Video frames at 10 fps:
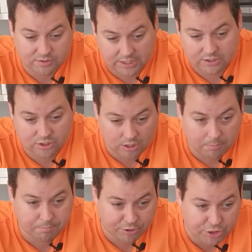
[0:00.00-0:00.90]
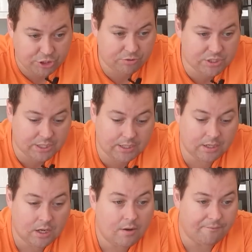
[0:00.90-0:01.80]
It's producing
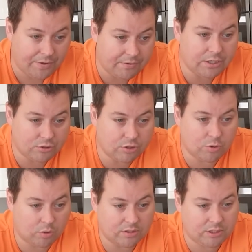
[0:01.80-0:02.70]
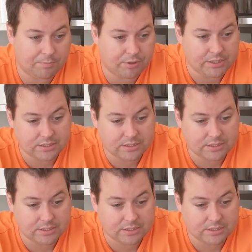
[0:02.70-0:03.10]
very good quality prints.